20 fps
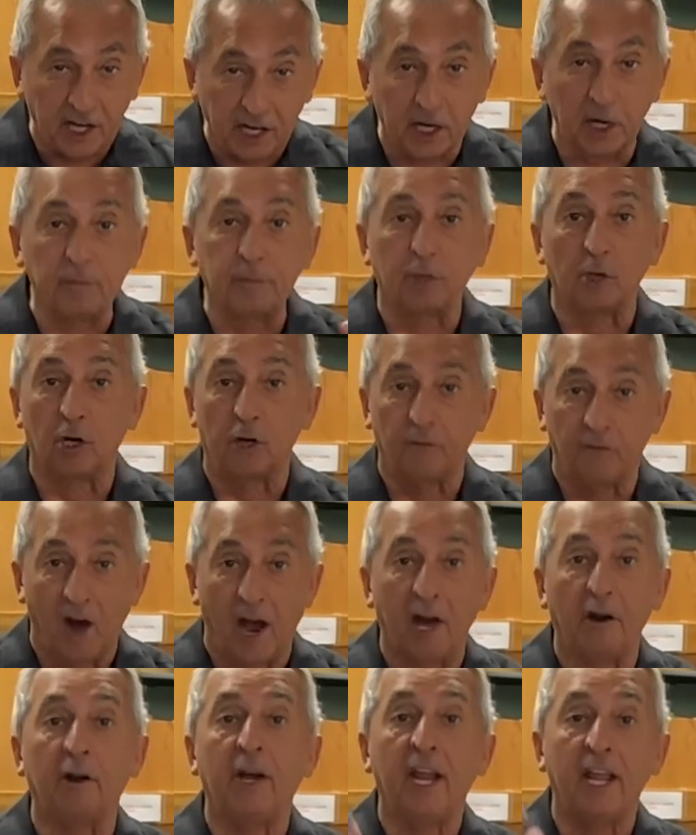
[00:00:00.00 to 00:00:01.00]
air
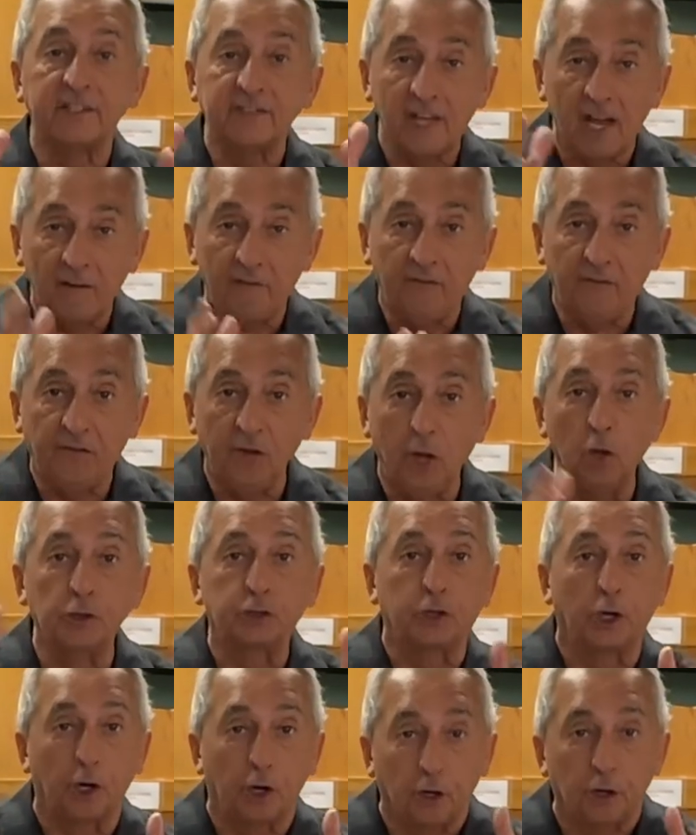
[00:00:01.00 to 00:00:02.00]
purifier, it's a
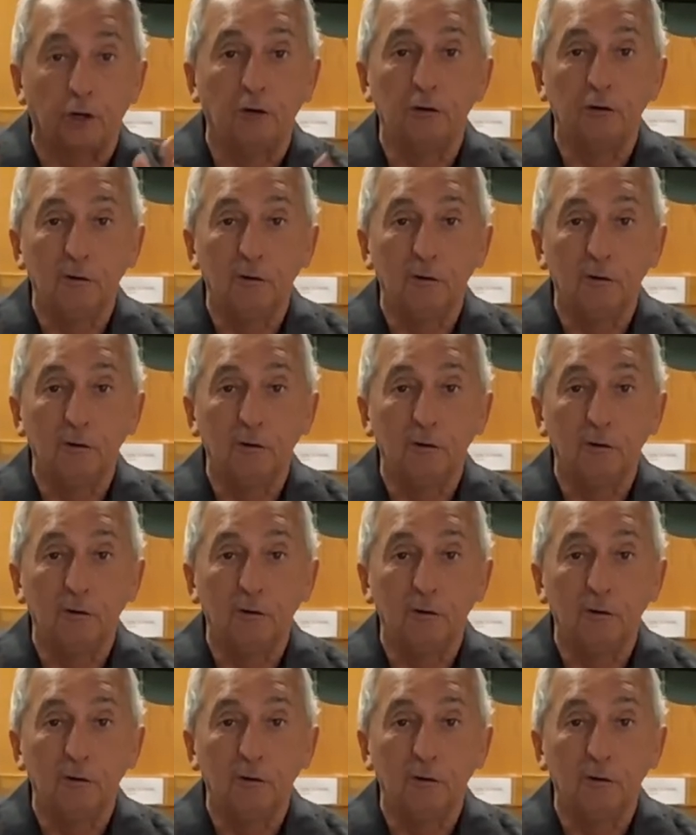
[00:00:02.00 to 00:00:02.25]
filter.